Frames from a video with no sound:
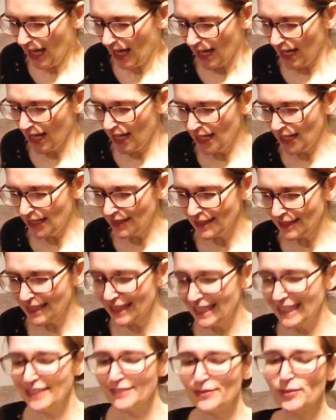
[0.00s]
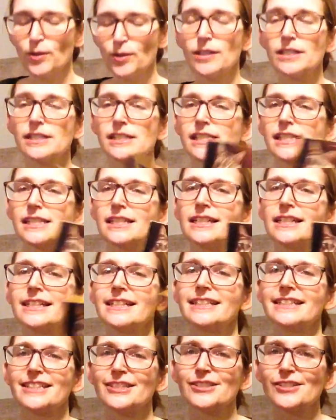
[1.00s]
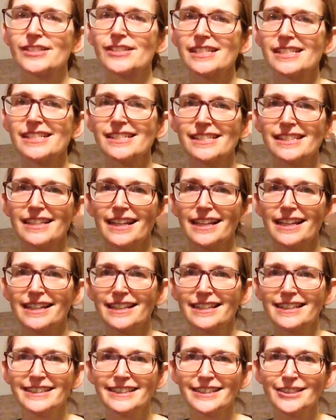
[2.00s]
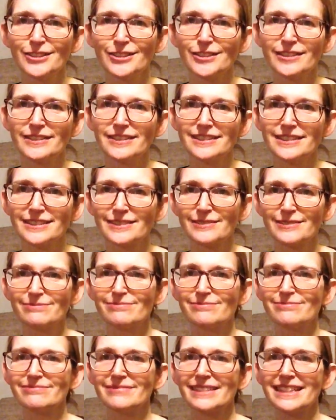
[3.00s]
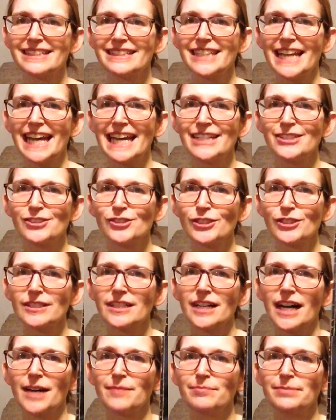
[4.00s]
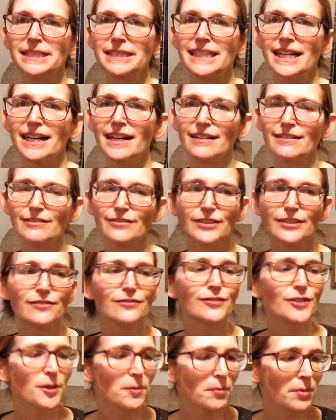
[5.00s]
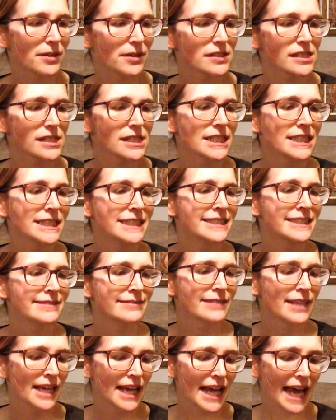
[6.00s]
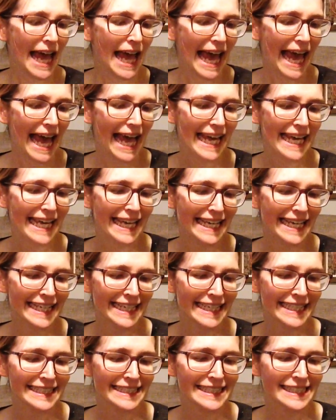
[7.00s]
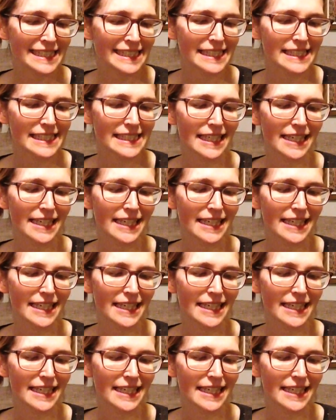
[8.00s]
Then of course there's this like little ancient copy of The Fur Person, and